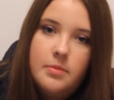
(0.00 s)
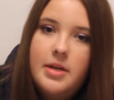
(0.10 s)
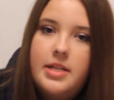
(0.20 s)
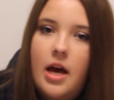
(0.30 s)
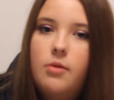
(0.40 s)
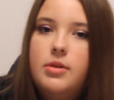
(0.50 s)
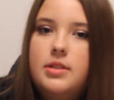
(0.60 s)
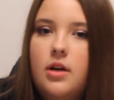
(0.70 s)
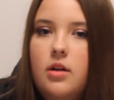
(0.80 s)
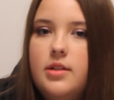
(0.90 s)
My dad
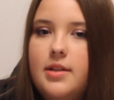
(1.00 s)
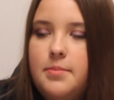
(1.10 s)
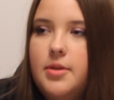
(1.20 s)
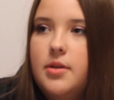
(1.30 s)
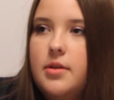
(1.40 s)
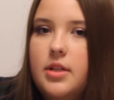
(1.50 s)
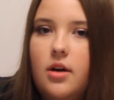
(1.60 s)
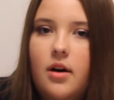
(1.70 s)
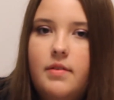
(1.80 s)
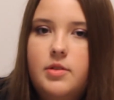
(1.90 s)
was on the computer in the
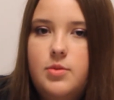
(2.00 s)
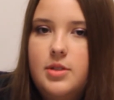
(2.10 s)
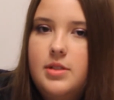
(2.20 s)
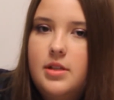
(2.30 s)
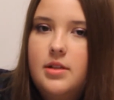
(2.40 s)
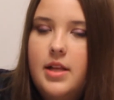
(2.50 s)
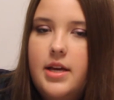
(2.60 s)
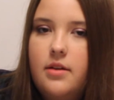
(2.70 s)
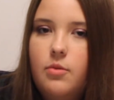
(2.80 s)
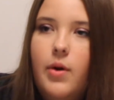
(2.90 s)
office, which is
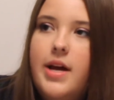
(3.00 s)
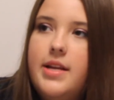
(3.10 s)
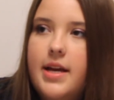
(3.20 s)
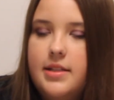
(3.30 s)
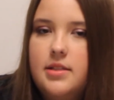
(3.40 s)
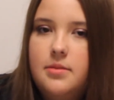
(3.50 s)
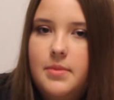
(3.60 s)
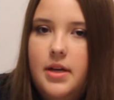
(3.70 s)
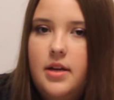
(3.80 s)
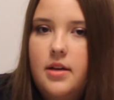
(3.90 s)
like right next to
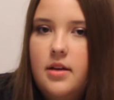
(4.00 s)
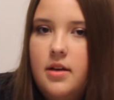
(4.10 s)
my